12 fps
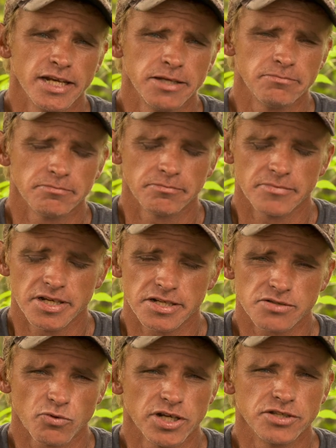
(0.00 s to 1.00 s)
in it, and
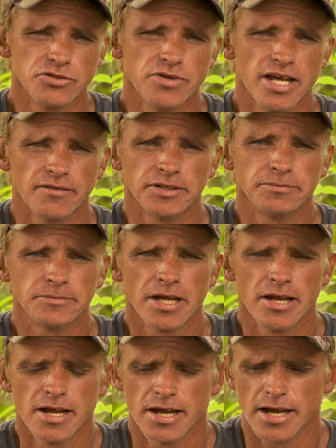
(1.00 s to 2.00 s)
it's way too heavy.
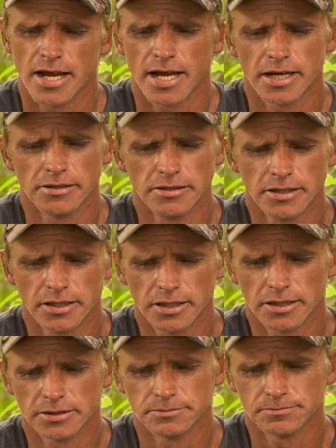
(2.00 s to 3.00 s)
And
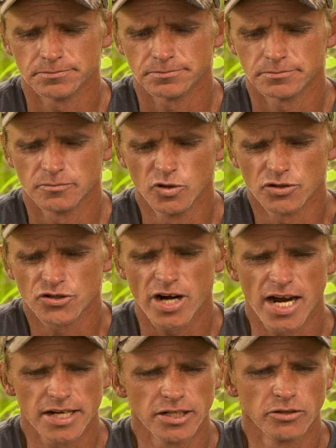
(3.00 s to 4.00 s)
uh, we're gonna
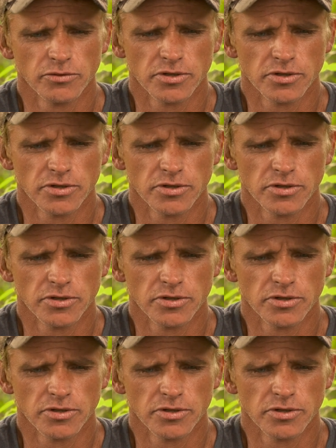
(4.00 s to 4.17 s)
try it though,